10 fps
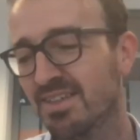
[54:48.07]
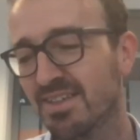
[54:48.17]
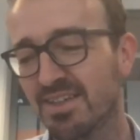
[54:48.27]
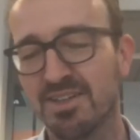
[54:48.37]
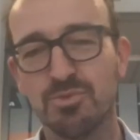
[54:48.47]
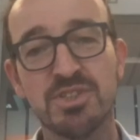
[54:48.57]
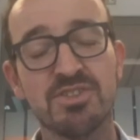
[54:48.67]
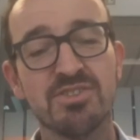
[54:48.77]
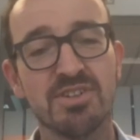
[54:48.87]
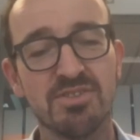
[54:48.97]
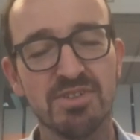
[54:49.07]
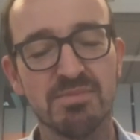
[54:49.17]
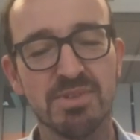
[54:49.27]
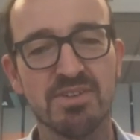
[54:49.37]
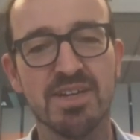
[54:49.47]
which is not only
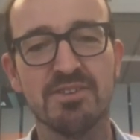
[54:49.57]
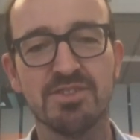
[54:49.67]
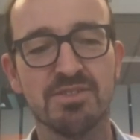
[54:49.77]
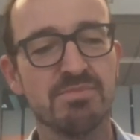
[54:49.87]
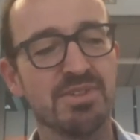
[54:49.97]
about hydrogen,